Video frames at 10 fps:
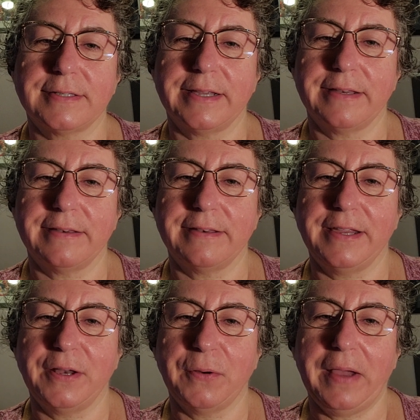and,
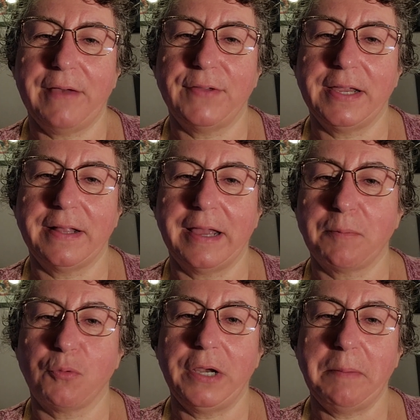you know, having, like,
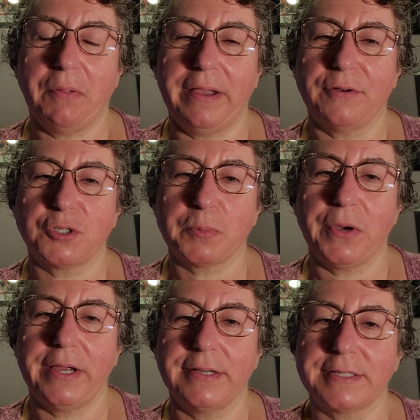pretty planner
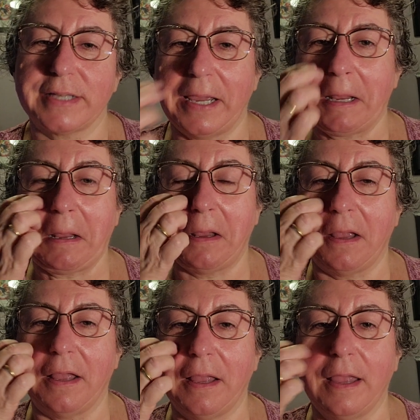spreads, like,
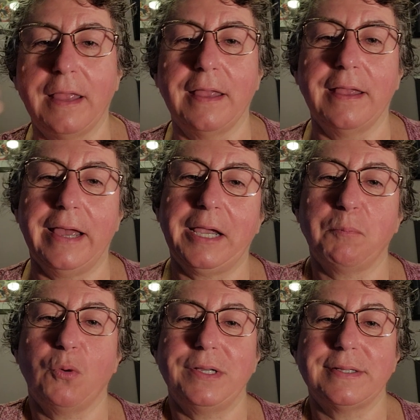I can
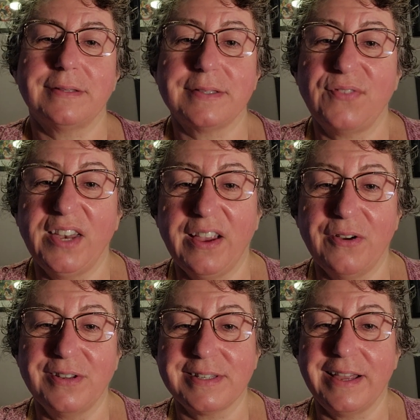point to this video
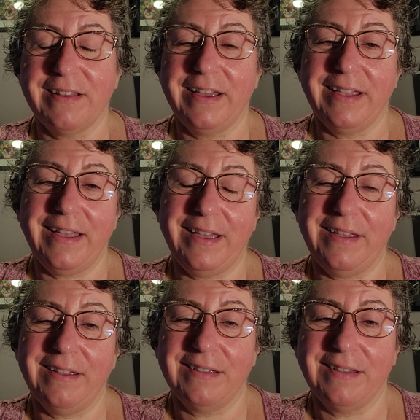and say, like,
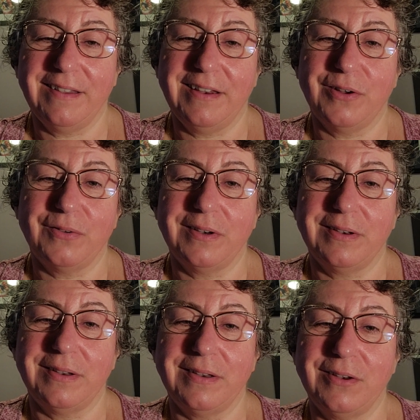hey, you know,
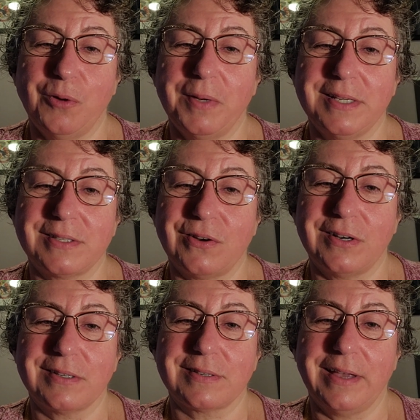nobody
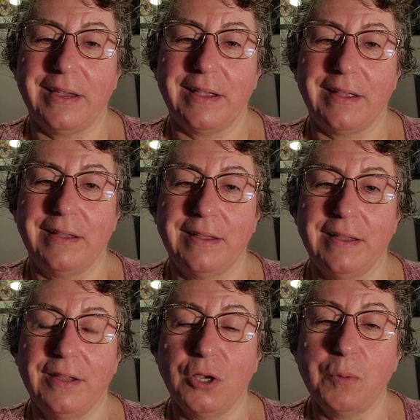starts
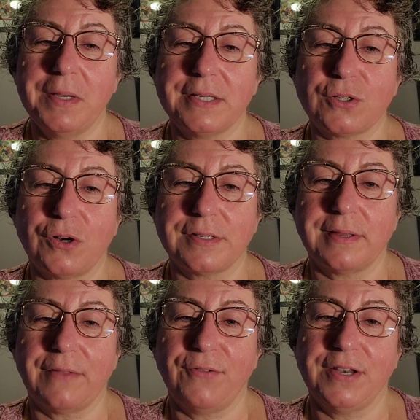
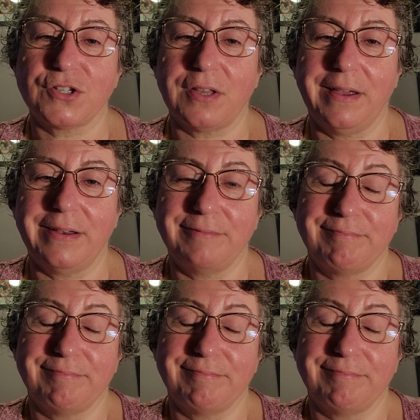at the finish line.